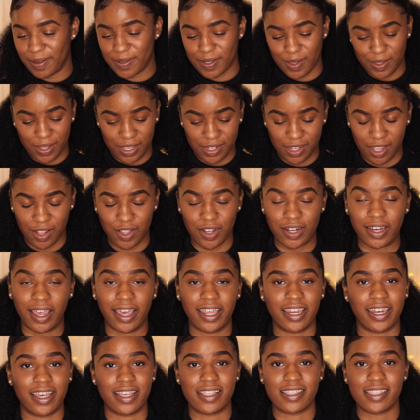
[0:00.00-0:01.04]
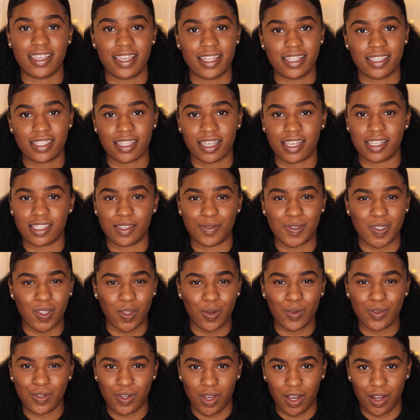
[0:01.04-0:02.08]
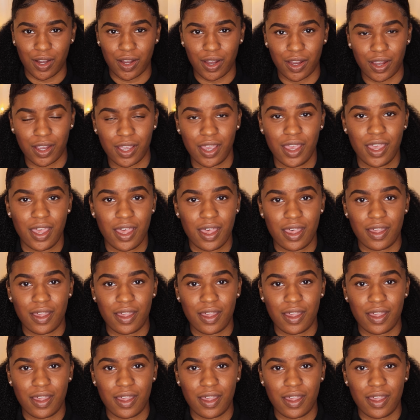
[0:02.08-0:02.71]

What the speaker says: it was only $1.99 because it was a little darker